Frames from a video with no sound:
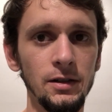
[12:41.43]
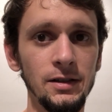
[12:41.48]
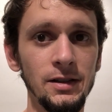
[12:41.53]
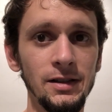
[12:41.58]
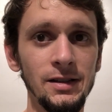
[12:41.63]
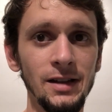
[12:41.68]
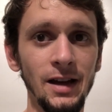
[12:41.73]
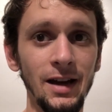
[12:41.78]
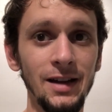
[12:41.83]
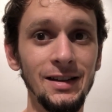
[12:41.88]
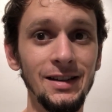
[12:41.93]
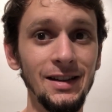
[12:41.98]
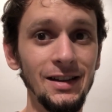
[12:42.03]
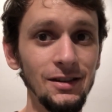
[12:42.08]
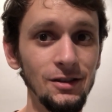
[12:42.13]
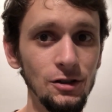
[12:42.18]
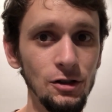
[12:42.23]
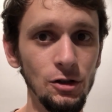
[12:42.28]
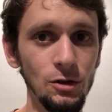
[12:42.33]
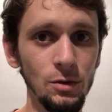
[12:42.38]
designed
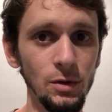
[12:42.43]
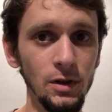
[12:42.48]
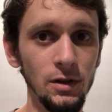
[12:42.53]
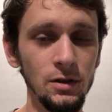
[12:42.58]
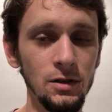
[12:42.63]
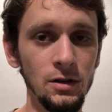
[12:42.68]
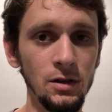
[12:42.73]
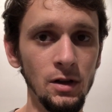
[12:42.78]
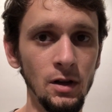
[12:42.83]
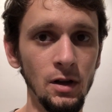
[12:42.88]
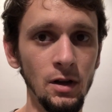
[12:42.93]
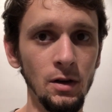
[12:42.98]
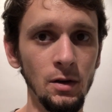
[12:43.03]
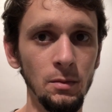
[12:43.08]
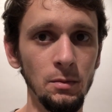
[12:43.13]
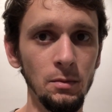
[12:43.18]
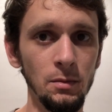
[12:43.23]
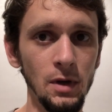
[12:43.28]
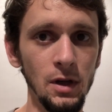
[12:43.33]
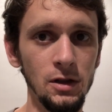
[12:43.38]
into it
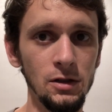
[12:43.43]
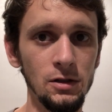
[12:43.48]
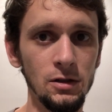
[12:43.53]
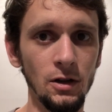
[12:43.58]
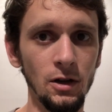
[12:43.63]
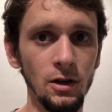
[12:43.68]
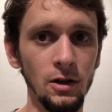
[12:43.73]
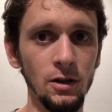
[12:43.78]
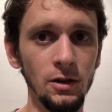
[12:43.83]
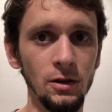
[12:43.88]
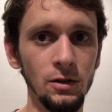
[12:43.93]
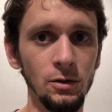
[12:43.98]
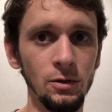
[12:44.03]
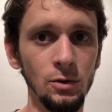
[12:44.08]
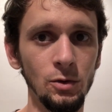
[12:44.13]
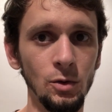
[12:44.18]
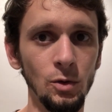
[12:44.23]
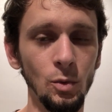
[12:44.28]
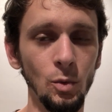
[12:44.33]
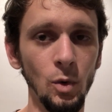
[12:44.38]
based
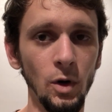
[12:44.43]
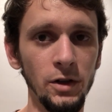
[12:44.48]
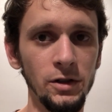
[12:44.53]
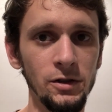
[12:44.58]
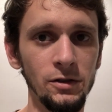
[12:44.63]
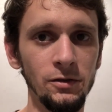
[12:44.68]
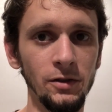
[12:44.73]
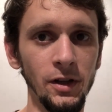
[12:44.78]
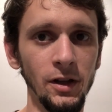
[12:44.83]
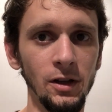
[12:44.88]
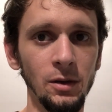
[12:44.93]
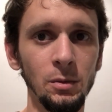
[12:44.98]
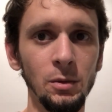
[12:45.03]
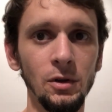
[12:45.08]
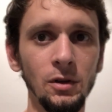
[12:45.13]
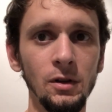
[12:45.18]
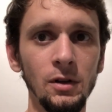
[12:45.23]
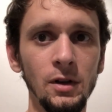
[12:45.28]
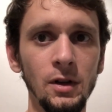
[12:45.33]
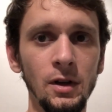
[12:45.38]
on what's
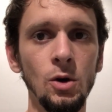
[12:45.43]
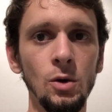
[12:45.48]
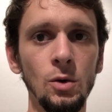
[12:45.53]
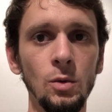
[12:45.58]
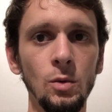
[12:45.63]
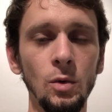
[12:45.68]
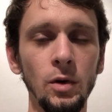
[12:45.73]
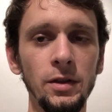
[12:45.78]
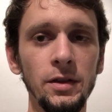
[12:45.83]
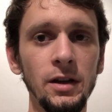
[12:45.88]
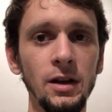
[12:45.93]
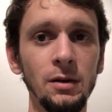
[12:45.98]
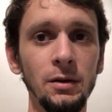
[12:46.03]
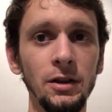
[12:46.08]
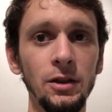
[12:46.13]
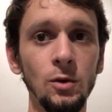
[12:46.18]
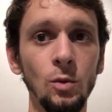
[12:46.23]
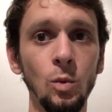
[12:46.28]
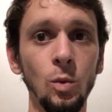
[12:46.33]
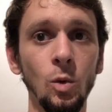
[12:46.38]
available. One thing
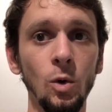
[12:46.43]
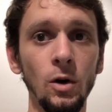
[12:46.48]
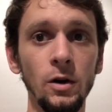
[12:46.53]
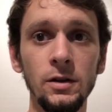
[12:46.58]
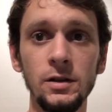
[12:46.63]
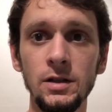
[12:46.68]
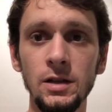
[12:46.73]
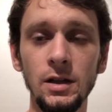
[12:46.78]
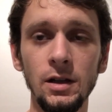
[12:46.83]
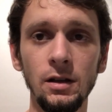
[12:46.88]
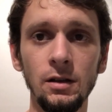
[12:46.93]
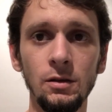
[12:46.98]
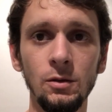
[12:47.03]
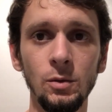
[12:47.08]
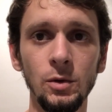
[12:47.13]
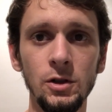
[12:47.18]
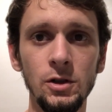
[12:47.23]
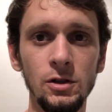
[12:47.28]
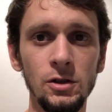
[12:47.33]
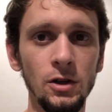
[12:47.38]
about the warranty,
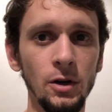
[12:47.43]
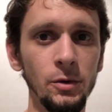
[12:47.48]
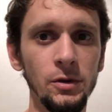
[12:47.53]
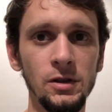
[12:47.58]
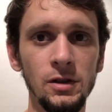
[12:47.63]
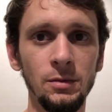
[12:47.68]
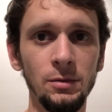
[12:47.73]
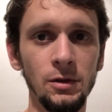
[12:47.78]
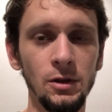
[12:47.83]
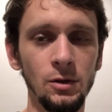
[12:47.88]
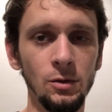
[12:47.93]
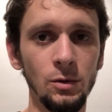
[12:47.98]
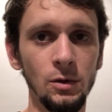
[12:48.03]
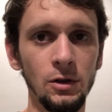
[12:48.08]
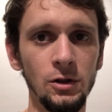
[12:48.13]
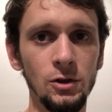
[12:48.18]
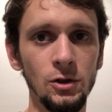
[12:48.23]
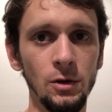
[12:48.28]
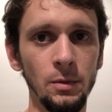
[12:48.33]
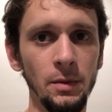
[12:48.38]
which is always something you
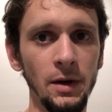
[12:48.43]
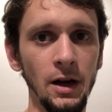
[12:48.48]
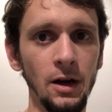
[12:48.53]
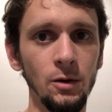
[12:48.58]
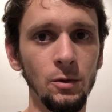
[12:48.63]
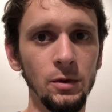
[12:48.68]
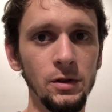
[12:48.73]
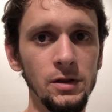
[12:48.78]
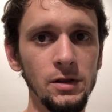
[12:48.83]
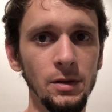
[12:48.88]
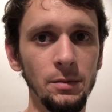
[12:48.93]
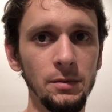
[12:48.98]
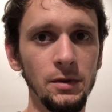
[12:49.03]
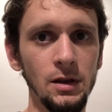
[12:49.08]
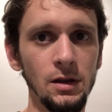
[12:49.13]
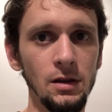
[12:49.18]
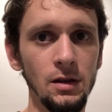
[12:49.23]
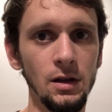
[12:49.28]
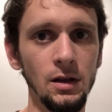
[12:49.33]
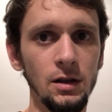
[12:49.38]
wonder about with
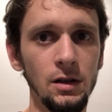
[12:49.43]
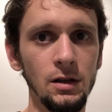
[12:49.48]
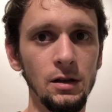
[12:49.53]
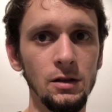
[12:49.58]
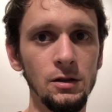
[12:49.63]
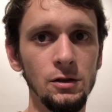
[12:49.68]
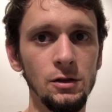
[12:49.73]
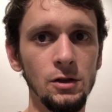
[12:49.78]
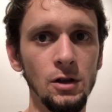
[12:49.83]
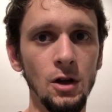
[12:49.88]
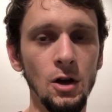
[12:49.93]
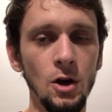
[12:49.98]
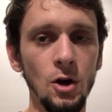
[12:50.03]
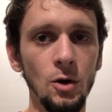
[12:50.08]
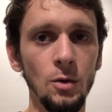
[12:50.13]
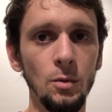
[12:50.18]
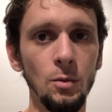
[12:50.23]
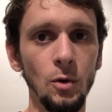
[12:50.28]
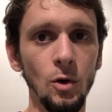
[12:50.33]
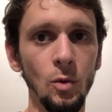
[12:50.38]
something that is
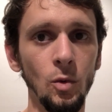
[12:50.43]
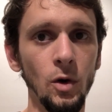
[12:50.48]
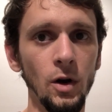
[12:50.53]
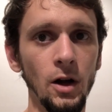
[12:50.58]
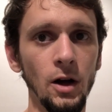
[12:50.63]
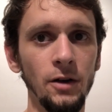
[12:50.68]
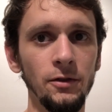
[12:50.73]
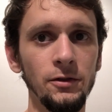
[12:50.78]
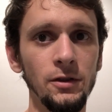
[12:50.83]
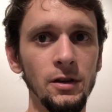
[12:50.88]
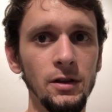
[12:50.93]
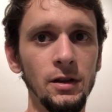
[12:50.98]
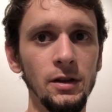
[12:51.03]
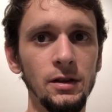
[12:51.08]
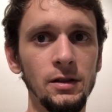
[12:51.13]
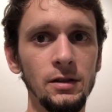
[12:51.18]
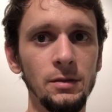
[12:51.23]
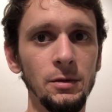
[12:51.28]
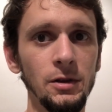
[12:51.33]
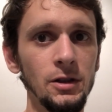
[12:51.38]
more one-off than
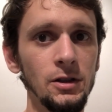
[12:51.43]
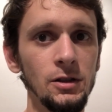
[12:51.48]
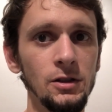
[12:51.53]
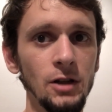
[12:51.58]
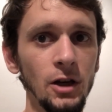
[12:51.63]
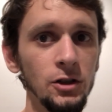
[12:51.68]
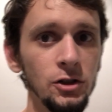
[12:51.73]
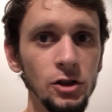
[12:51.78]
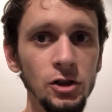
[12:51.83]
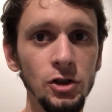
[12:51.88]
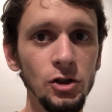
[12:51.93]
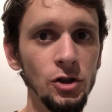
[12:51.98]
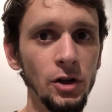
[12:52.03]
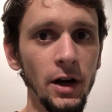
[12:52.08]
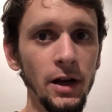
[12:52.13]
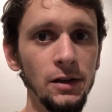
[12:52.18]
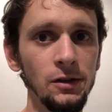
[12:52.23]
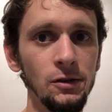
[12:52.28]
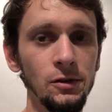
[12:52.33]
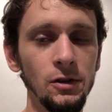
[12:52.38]
this. I mean, this is not just a
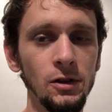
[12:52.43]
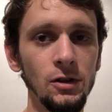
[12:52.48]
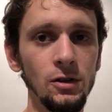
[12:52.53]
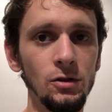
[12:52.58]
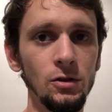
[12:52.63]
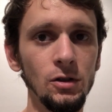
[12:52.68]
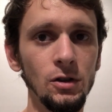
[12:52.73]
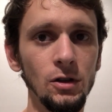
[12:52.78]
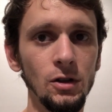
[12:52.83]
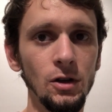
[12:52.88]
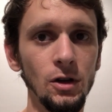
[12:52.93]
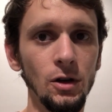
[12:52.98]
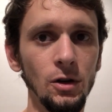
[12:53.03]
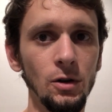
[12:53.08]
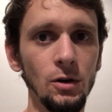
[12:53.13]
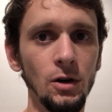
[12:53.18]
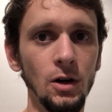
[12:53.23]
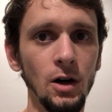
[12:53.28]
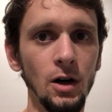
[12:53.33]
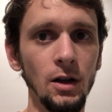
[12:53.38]
train unit you can
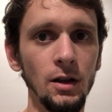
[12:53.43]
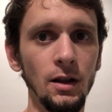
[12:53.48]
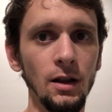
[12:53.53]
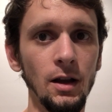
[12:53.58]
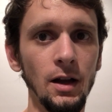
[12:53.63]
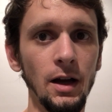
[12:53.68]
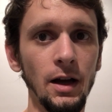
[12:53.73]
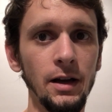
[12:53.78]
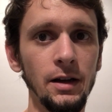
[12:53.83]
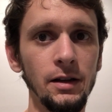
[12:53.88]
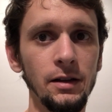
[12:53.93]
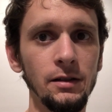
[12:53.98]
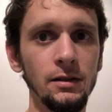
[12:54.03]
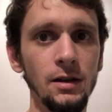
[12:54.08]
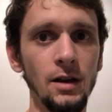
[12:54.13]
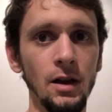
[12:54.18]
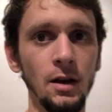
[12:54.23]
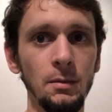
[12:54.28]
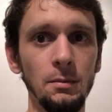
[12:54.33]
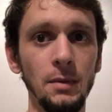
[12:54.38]
go online and
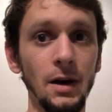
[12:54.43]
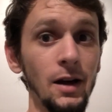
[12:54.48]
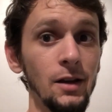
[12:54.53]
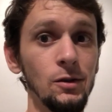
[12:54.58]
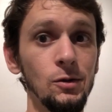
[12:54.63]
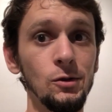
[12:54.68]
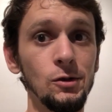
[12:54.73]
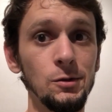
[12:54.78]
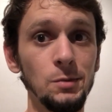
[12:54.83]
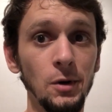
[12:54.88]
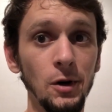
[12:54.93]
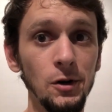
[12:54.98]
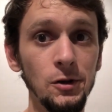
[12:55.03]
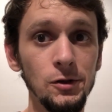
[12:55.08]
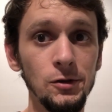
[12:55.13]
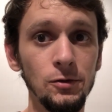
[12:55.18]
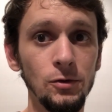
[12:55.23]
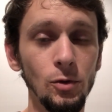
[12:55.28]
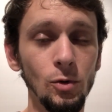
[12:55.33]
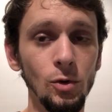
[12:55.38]
buy used
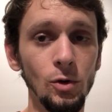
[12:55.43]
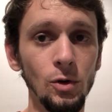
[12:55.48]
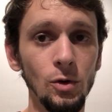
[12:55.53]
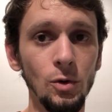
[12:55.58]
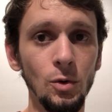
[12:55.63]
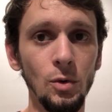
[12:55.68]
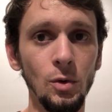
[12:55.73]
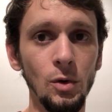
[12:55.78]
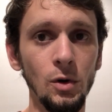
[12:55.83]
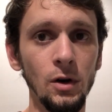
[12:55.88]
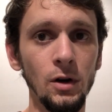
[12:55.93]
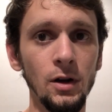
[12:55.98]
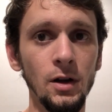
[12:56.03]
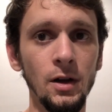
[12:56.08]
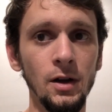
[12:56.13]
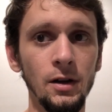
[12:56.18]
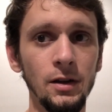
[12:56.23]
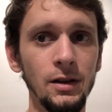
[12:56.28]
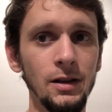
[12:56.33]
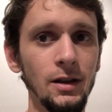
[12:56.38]
parts for, or
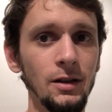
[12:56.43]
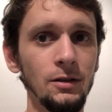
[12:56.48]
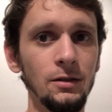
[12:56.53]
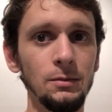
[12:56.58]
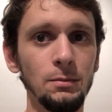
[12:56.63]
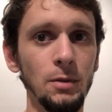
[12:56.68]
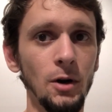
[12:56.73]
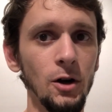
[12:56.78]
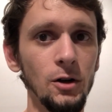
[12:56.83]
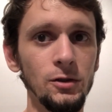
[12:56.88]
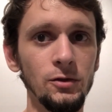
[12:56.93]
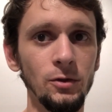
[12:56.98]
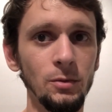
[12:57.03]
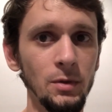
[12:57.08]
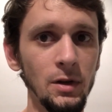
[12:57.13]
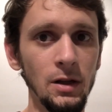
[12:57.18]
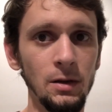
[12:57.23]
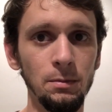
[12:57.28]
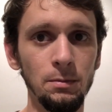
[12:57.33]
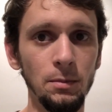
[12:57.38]
get parts
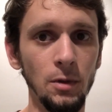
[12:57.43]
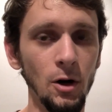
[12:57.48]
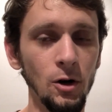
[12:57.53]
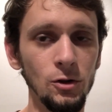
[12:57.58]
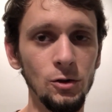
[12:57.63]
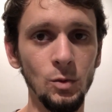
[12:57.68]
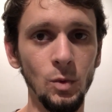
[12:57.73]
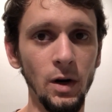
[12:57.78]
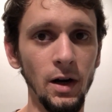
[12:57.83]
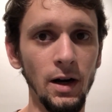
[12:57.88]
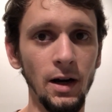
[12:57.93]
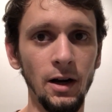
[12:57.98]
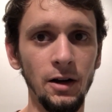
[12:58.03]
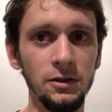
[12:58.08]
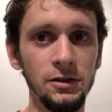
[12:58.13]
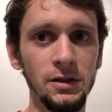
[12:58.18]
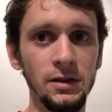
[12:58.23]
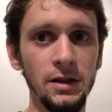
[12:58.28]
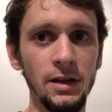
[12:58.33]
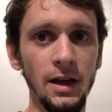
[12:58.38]
from any parts
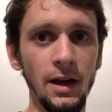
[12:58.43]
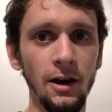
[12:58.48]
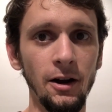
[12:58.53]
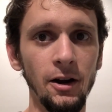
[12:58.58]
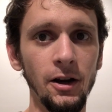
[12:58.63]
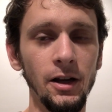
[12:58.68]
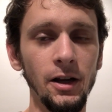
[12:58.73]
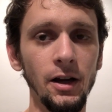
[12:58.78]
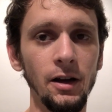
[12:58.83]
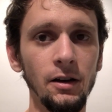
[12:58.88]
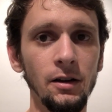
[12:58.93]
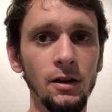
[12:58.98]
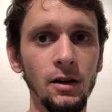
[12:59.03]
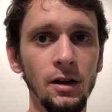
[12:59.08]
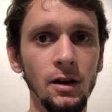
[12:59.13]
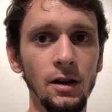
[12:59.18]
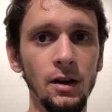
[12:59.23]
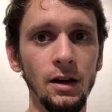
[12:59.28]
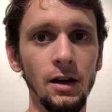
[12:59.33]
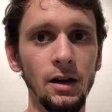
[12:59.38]
warehouse in the area.
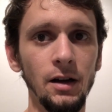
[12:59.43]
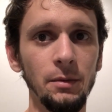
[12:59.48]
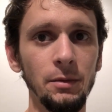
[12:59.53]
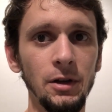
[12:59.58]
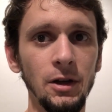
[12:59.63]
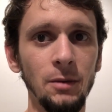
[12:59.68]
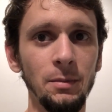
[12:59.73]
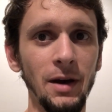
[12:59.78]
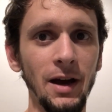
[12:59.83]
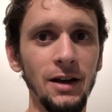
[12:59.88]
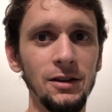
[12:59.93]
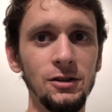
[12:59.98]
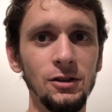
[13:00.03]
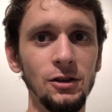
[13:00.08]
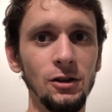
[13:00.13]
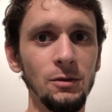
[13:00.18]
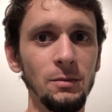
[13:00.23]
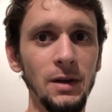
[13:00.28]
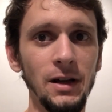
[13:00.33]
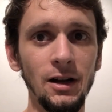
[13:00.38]
The
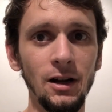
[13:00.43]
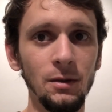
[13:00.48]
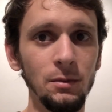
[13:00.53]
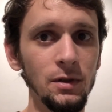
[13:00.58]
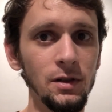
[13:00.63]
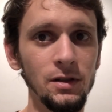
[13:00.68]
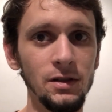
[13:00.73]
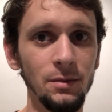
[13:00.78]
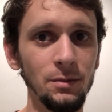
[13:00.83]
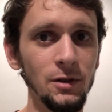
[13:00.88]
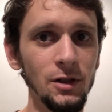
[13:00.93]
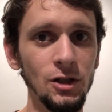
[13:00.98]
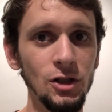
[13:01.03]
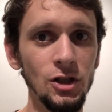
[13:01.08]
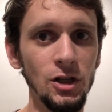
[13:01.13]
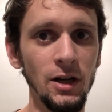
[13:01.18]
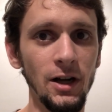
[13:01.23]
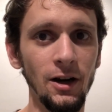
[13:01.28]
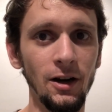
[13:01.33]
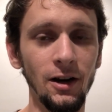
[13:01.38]
capacitor may not be something
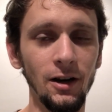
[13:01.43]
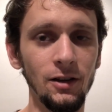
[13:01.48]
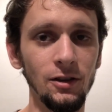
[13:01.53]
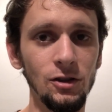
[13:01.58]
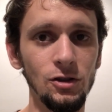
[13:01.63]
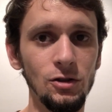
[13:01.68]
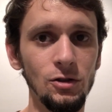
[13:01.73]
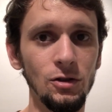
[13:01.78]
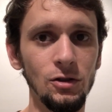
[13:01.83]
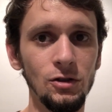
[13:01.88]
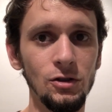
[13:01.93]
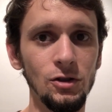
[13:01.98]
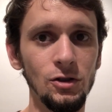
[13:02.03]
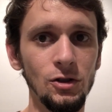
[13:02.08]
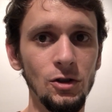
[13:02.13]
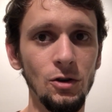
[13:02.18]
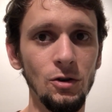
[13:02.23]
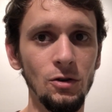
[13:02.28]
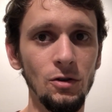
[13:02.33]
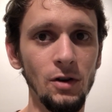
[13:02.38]
generic that you can
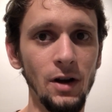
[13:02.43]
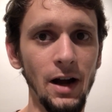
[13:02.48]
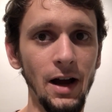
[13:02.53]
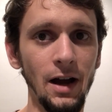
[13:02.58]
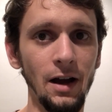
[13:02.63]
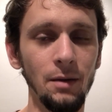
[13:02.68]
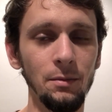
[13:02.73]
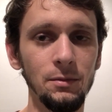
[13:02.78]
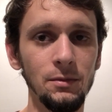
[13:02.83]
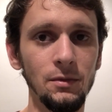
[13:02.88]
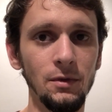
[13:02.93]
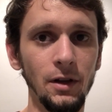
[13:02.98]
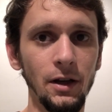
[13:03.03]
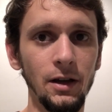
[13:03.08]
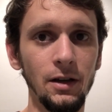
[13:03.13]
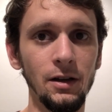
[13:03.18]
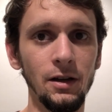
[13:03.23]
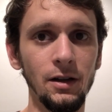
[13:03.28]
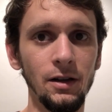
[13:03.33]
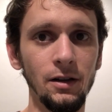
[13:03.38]
just go grab,
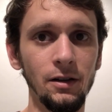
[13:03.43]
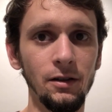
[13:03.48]
like